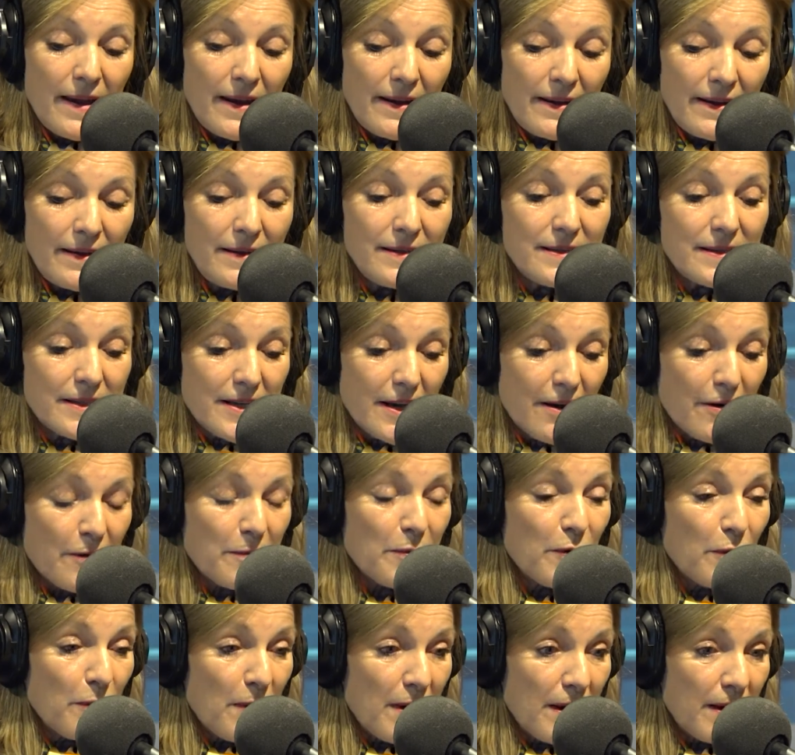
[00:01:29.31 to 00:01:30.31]
It is
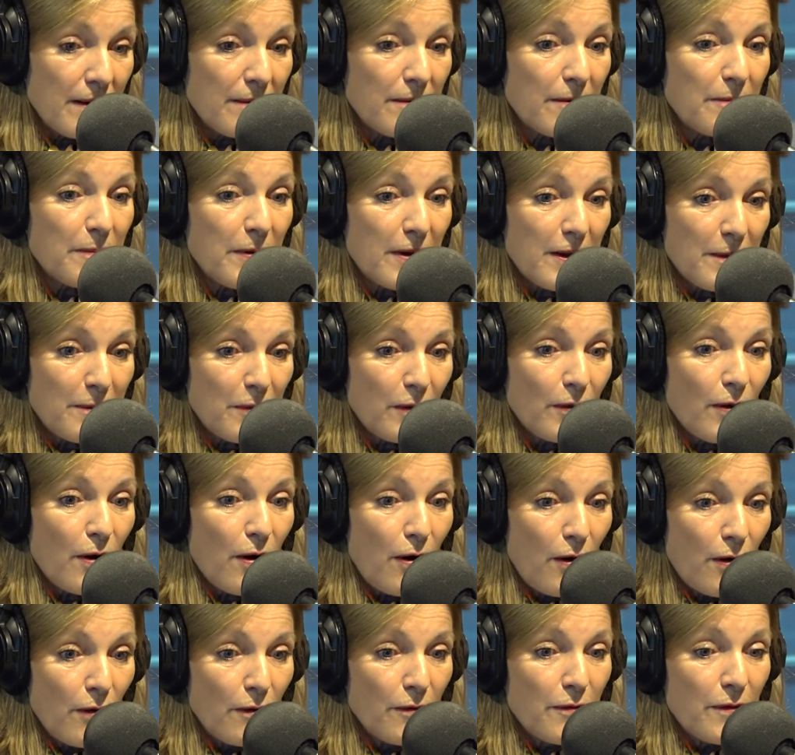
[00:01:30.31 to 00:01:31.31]
terrible when people
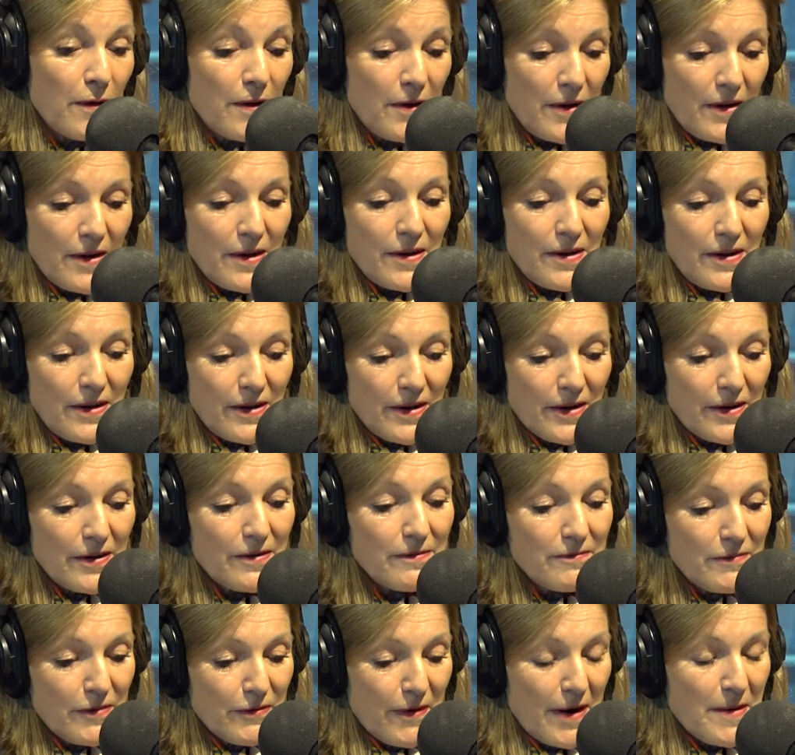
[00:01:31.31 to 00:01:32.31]
of you
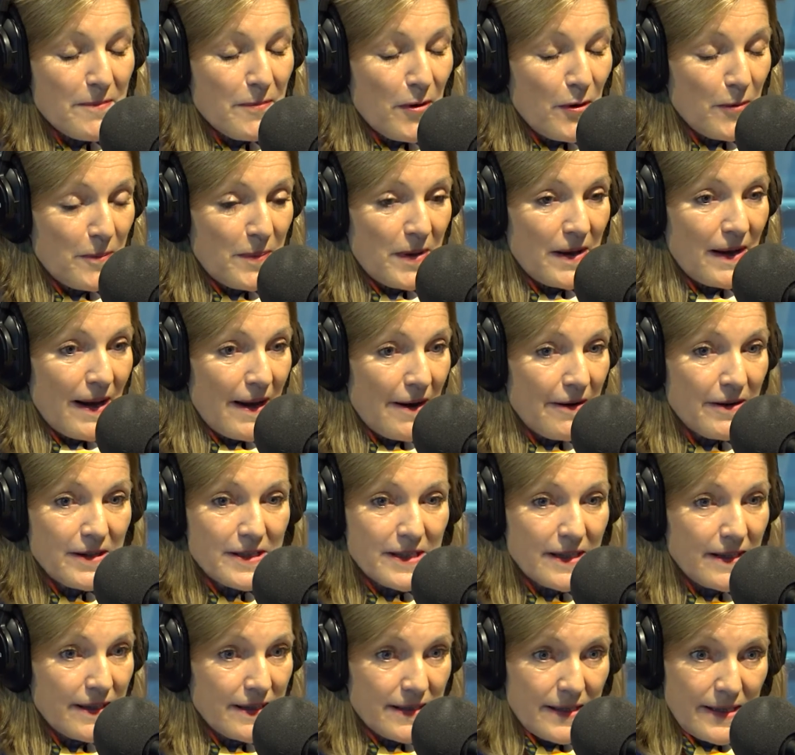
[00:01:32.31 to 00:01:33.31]
know great
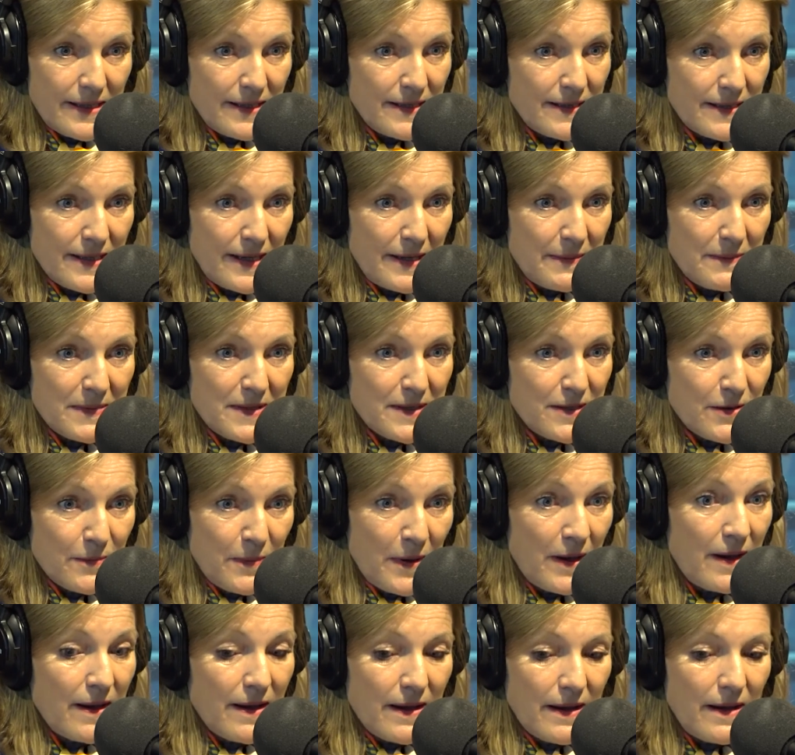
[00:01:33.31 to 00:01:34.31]
popularity, as he seems to
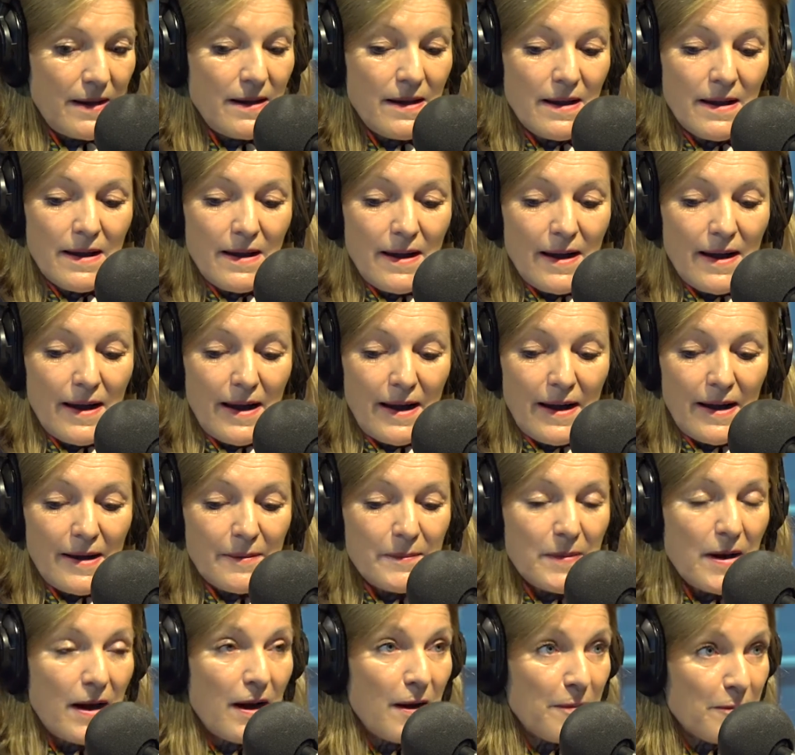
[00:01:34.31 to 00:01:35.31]
be,
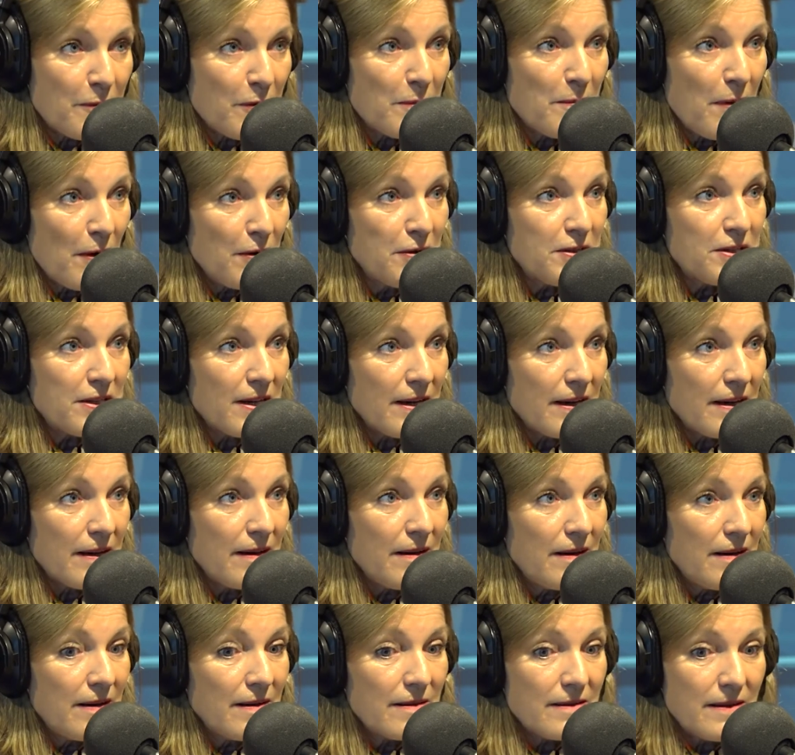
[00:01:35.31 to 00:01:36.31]
um, are
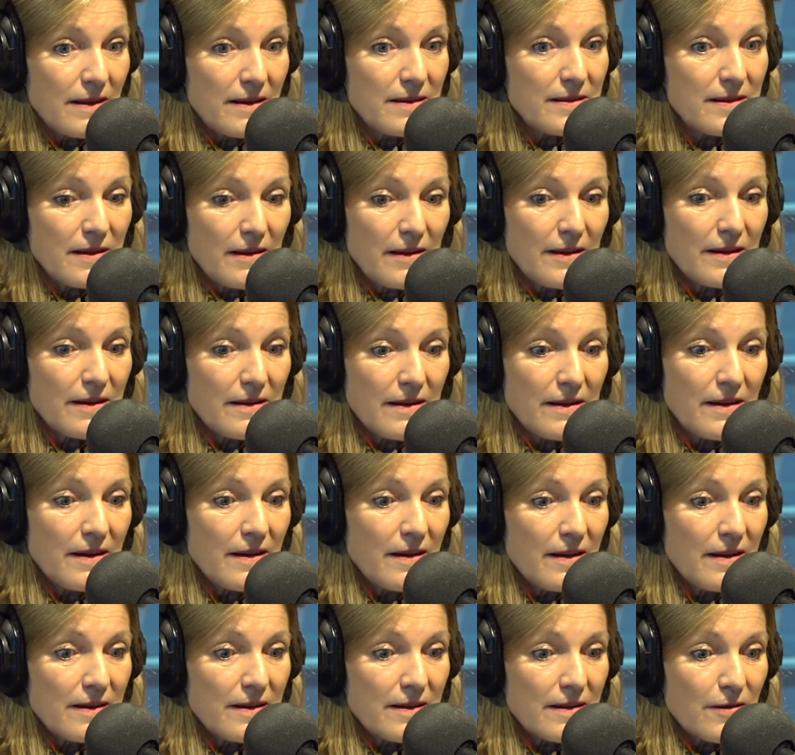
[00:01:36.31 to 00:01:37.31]
promoting things like
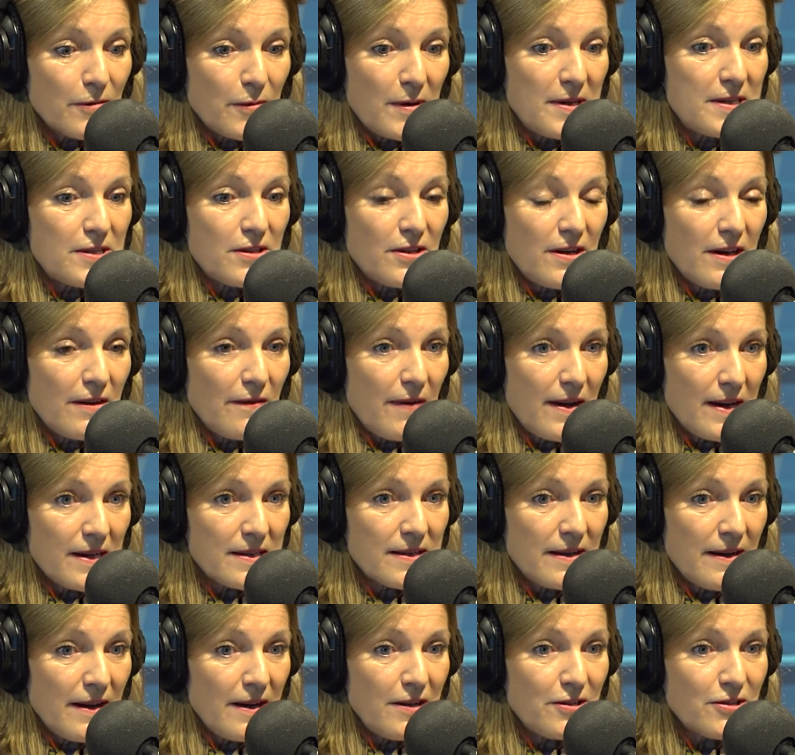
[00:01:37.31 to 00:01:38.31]
questioning
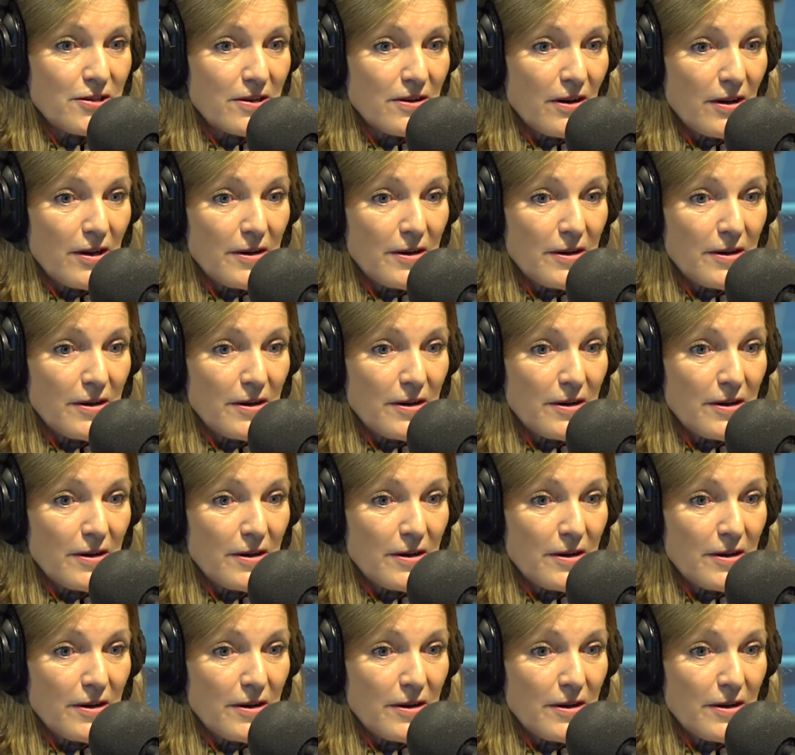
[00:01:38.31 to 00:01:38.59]
vaccination.